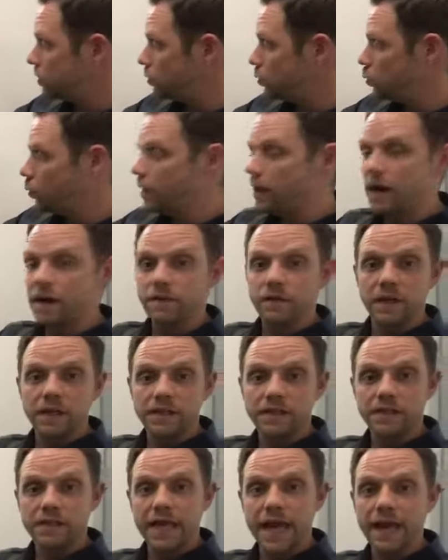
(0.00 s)
We have
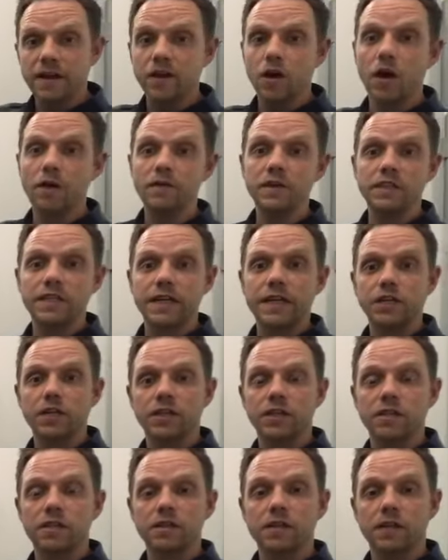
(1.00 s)
10
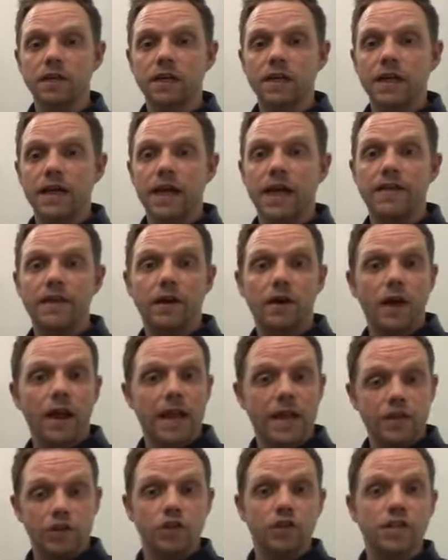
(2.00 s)
conversations, and they're
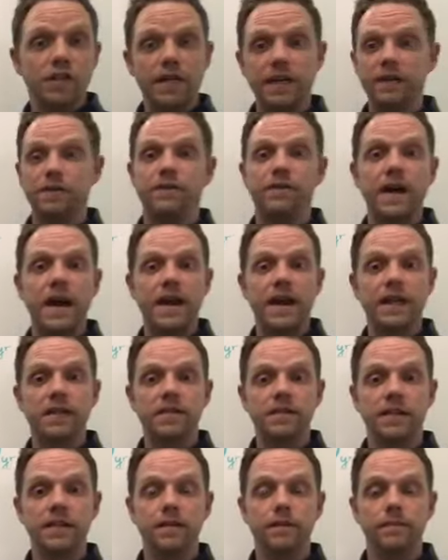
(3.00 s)
interested in
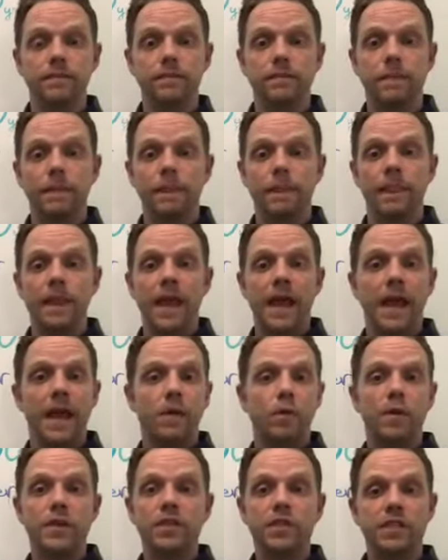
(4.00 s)
financing,
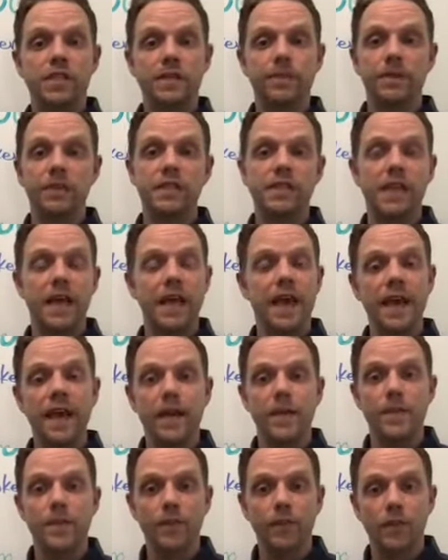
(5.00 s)
and we just simply say,
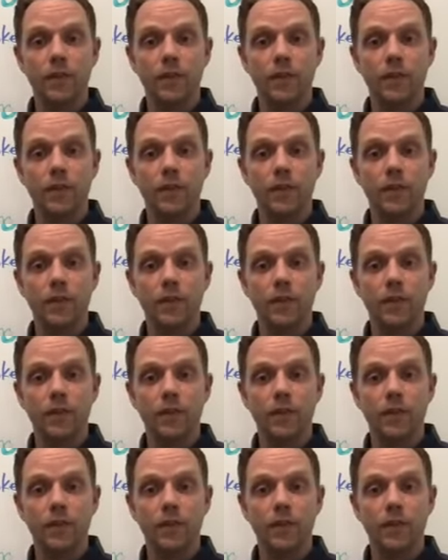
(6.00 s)
hey,